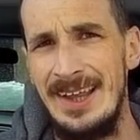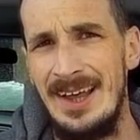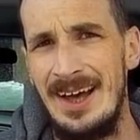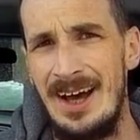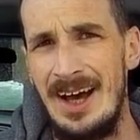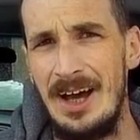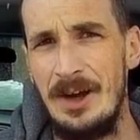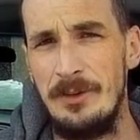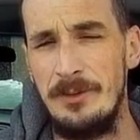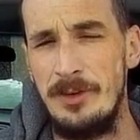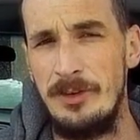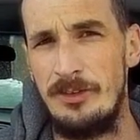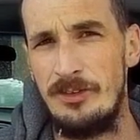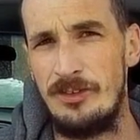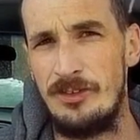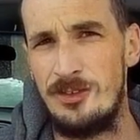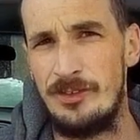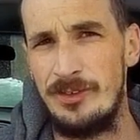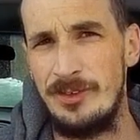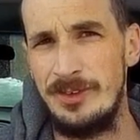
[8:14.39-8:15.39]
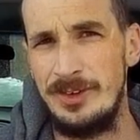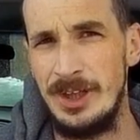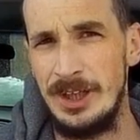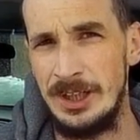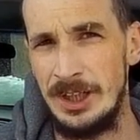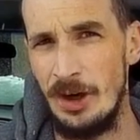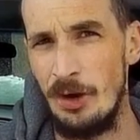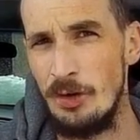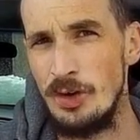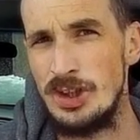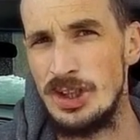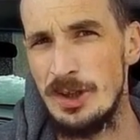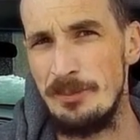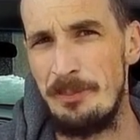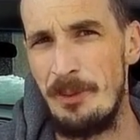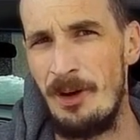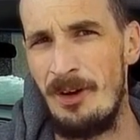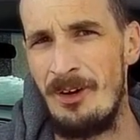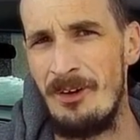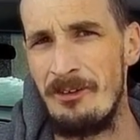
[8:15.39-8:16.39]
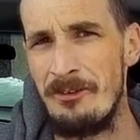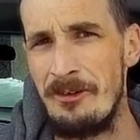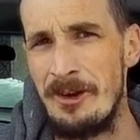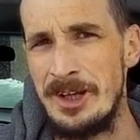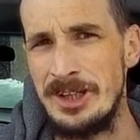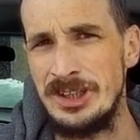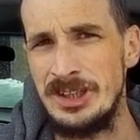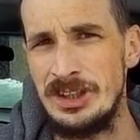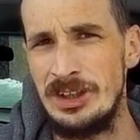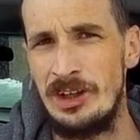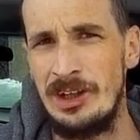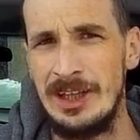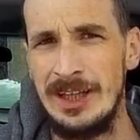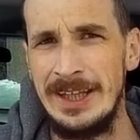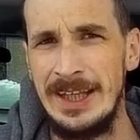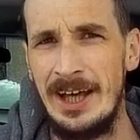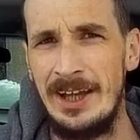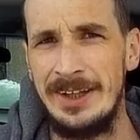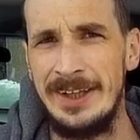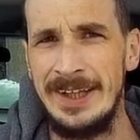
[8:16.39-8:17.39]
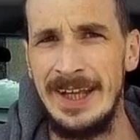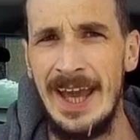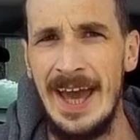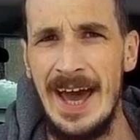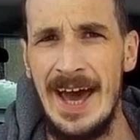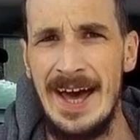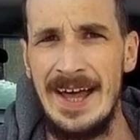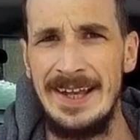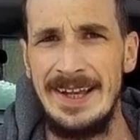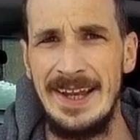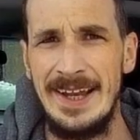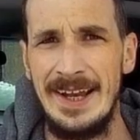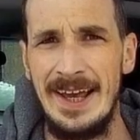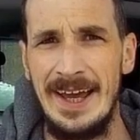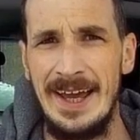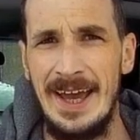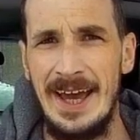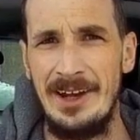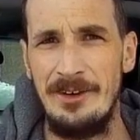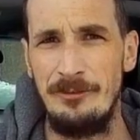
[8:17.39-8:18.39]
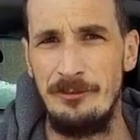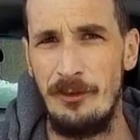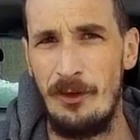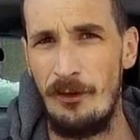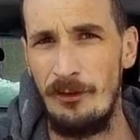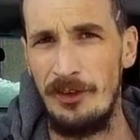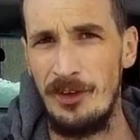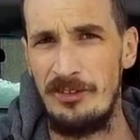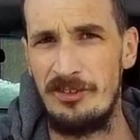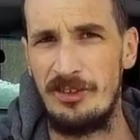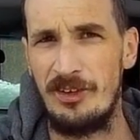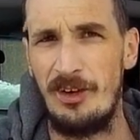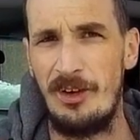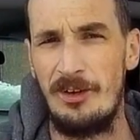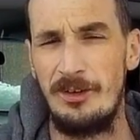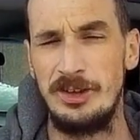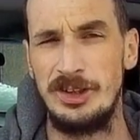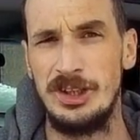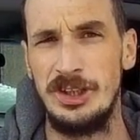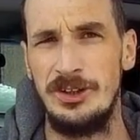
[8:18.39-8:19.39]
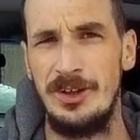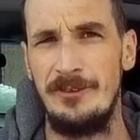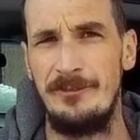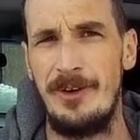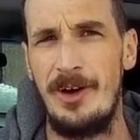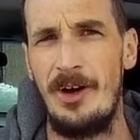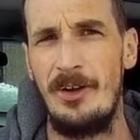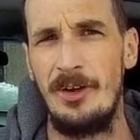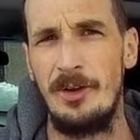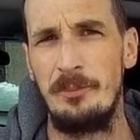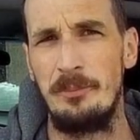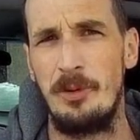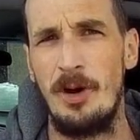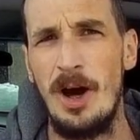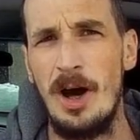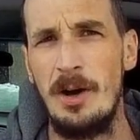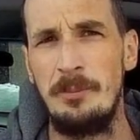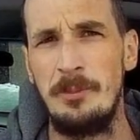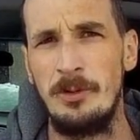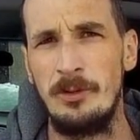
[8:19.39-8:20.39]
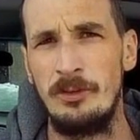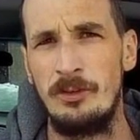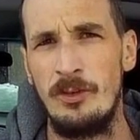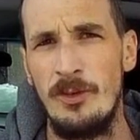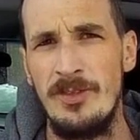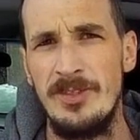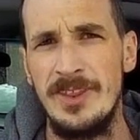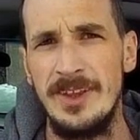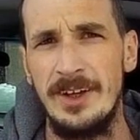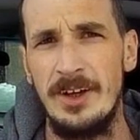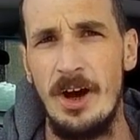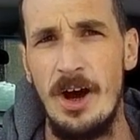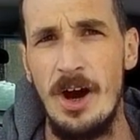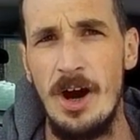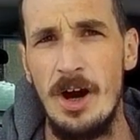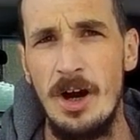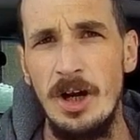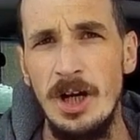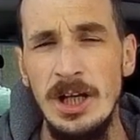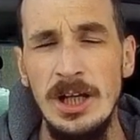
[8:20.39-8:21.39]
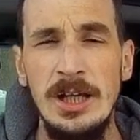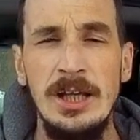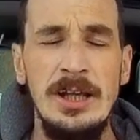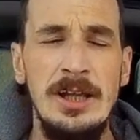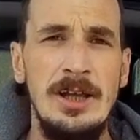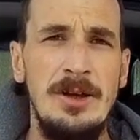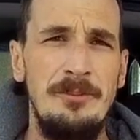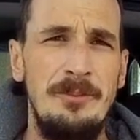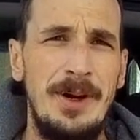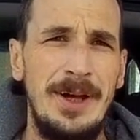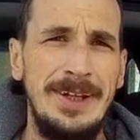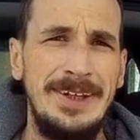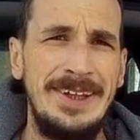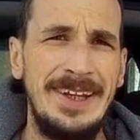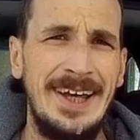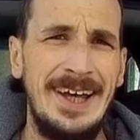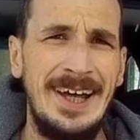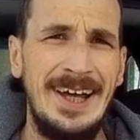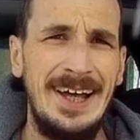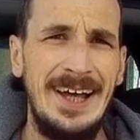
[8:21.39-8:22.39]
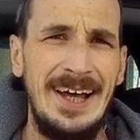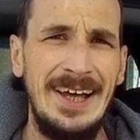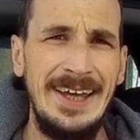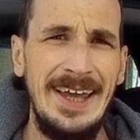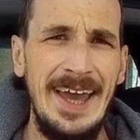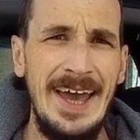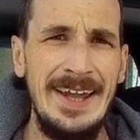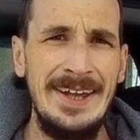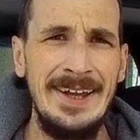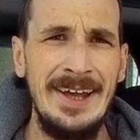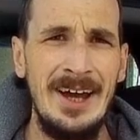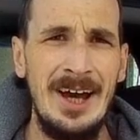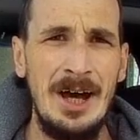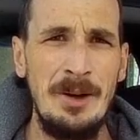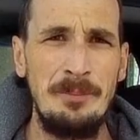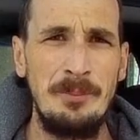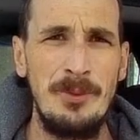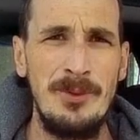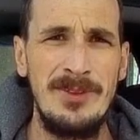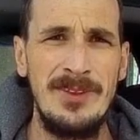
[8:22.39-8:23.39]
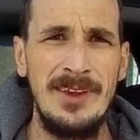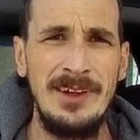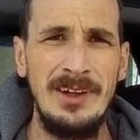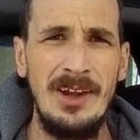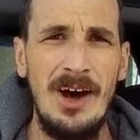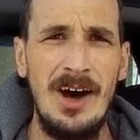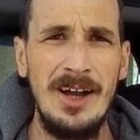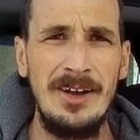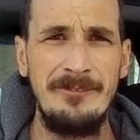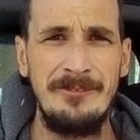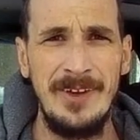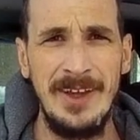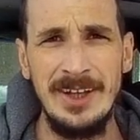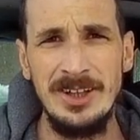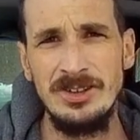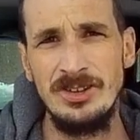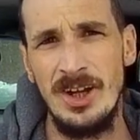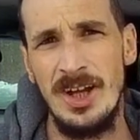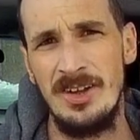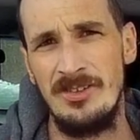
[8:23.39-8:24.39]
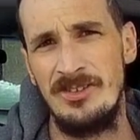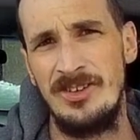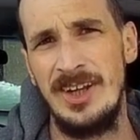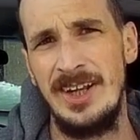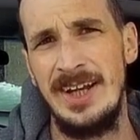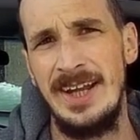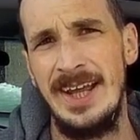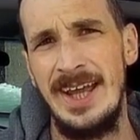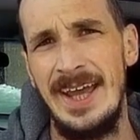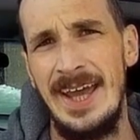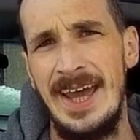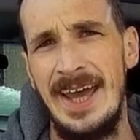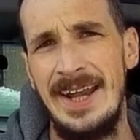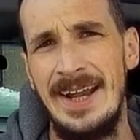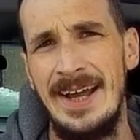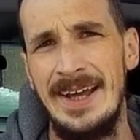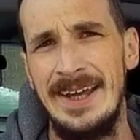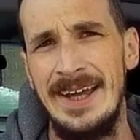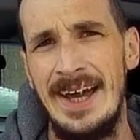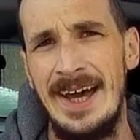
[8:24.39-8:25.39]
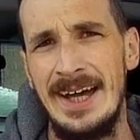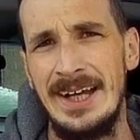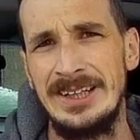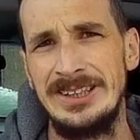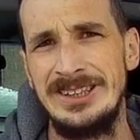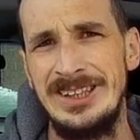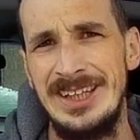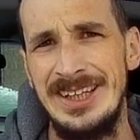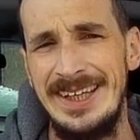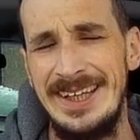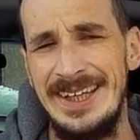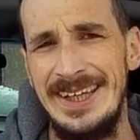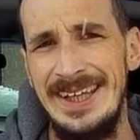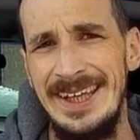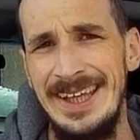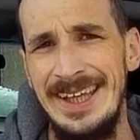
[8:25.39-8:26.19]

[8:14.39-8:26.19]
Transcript: I was negotiable originally on the ad, and I had full disclosure of all the problems with the car. But I ended up with a lot of interest in it, and I actually